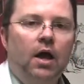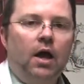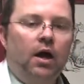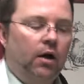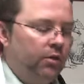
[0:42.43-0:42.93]

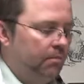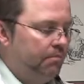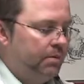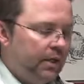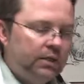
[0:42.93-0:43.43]
Uh, the
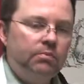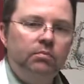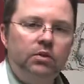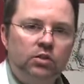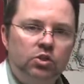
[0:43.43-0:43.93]

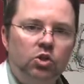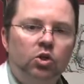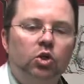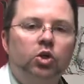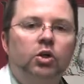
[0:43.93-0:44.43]
biggest
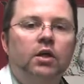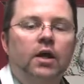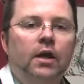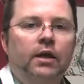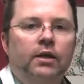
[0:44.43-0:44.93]
concern
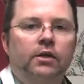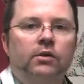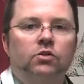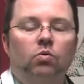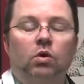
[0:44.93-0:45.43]

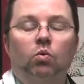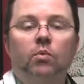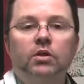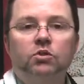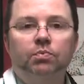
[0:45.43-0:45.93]
is when a
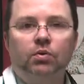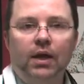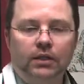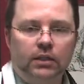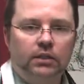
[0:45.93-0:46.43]
woman is
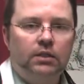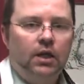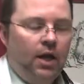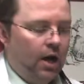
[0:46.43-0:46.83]
pregnant,